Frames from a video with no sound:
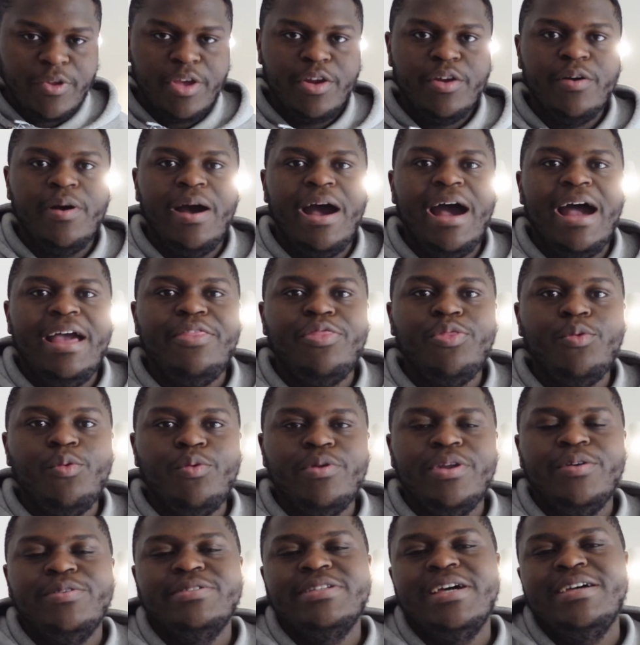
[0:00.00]
You know, I thought
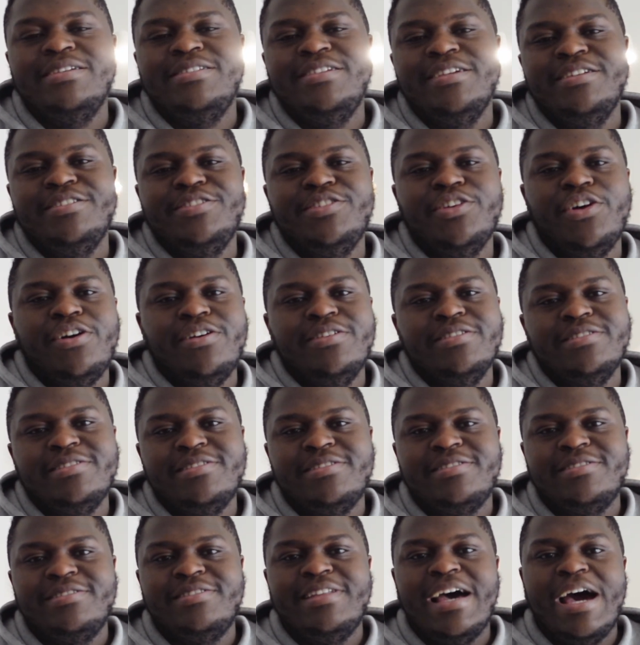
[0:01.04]
there was actually a
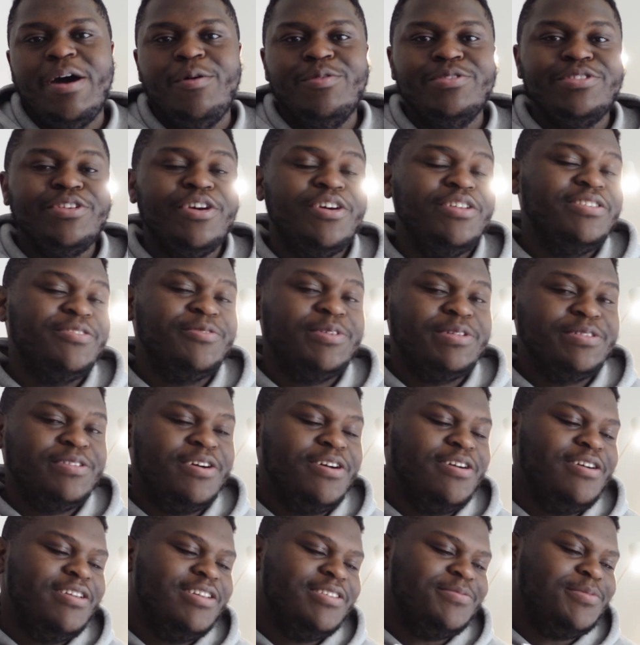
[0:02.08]
chance that I was going to
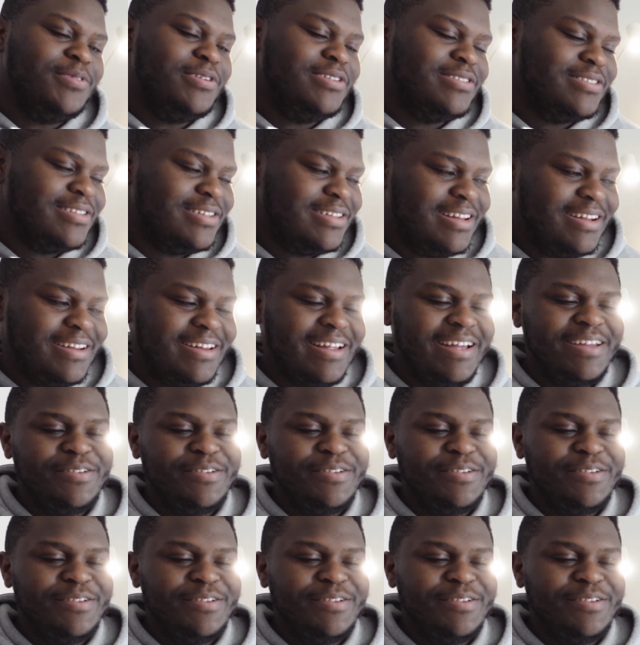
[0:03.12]
return this monitor, like that